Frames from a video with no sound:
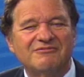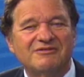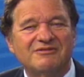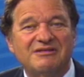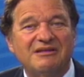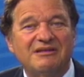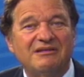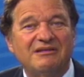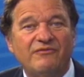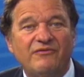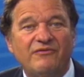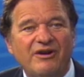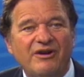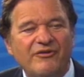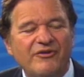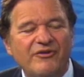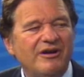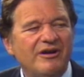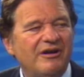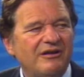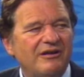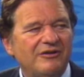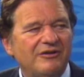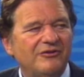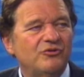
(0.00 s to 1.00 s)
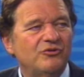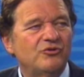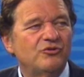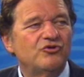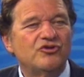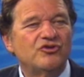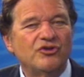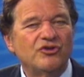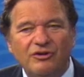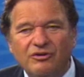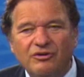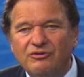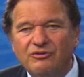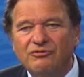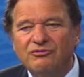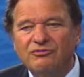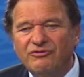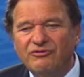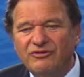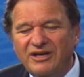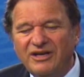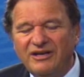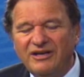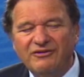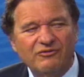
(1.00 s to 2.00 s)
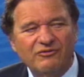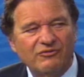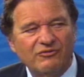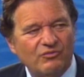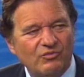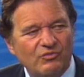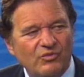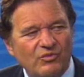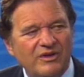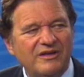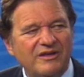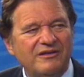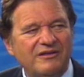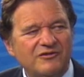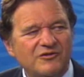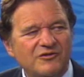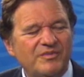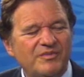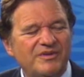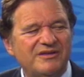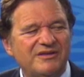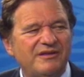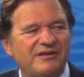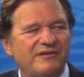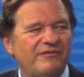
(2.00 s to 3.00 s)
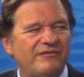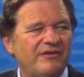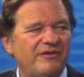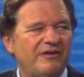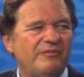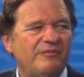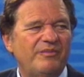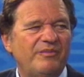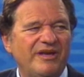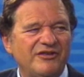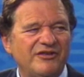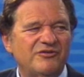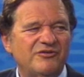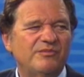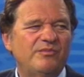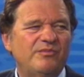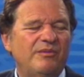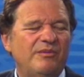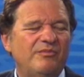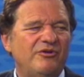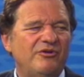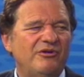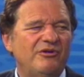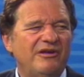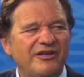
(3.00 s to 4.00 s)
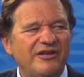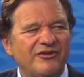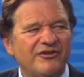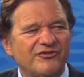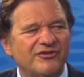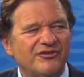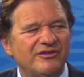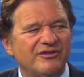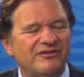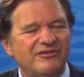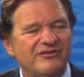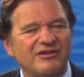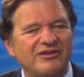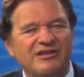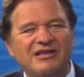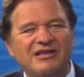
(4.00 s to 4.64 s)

still very hard to show that one specific patient population